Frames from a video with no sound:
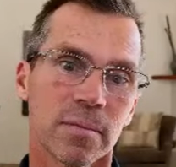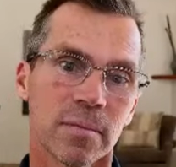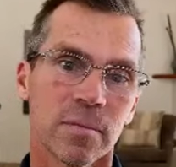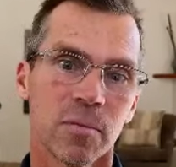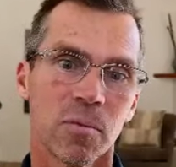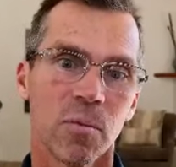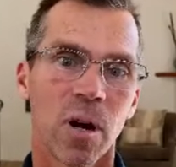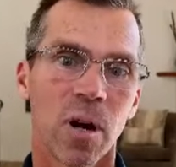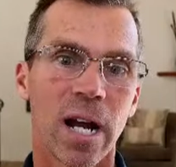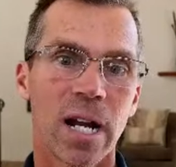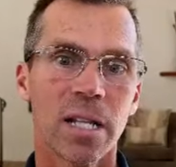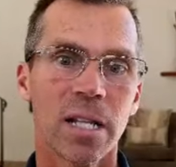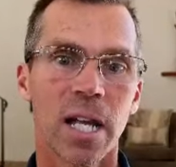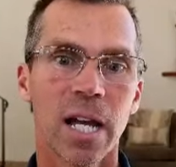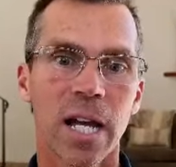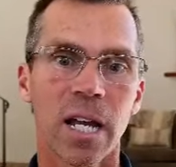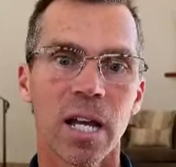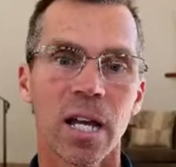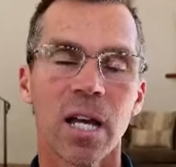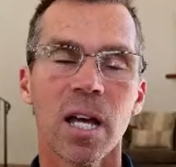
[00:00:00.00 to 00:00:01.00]
right?
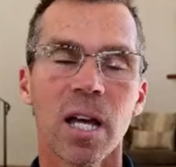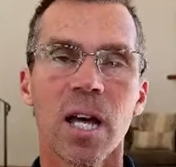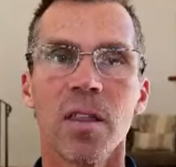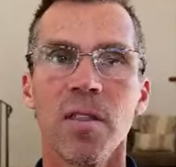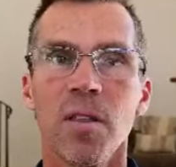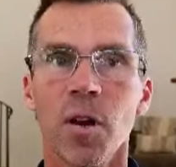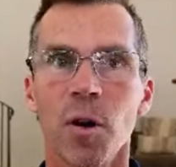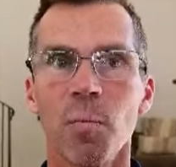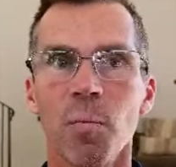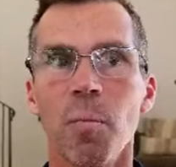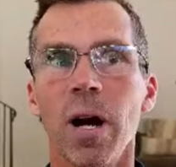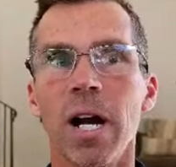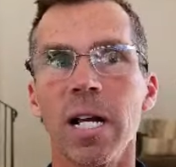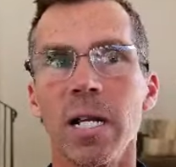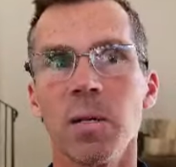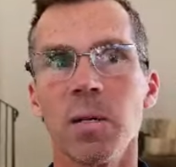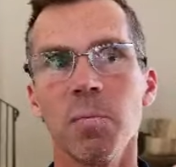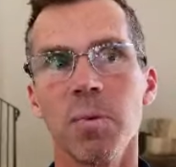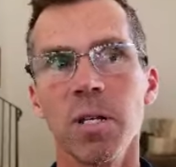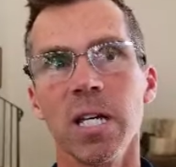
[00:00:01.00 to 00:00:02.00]
Like there
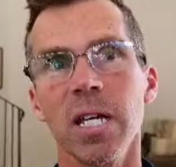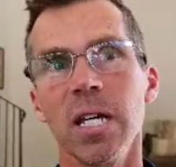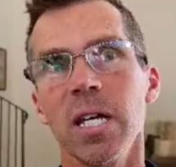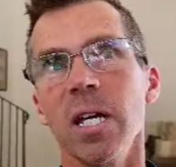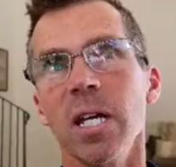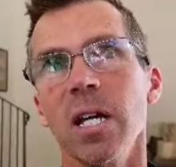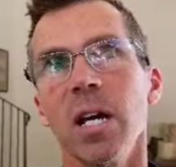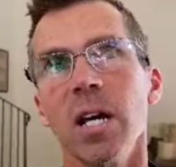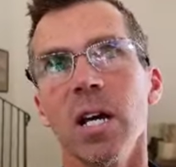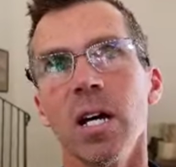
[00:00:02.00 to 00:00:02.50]
might be,